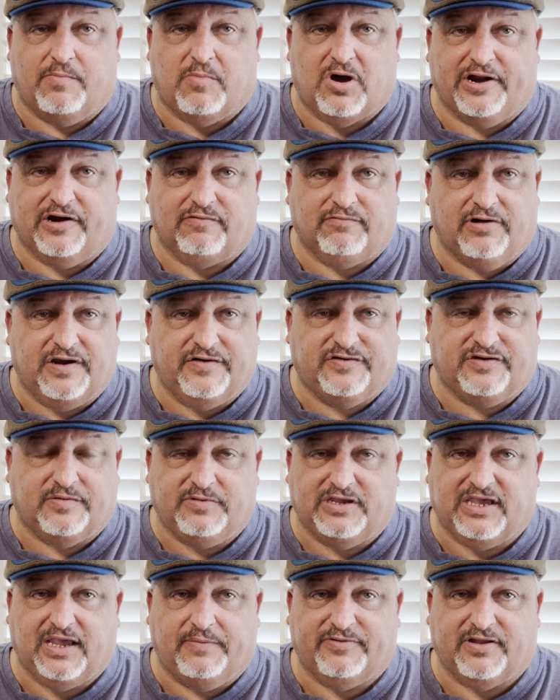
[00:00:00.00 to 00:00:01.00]
moderation
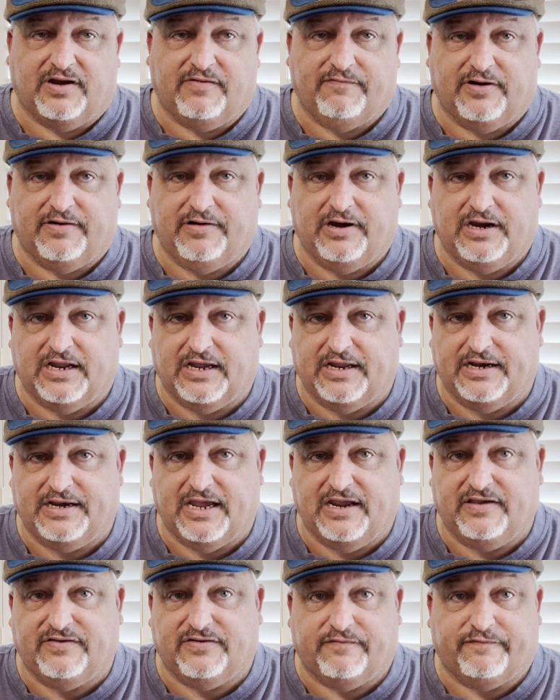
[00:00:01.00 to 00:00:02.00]
keeps it a very
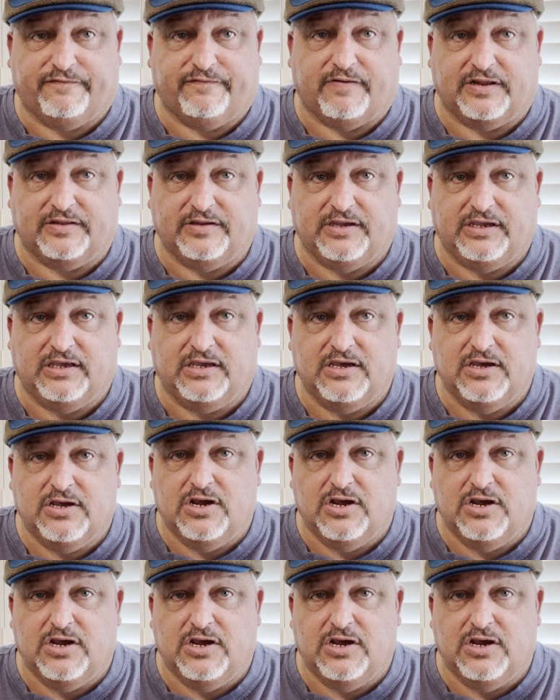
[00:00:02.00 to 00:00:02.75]
nice and friendly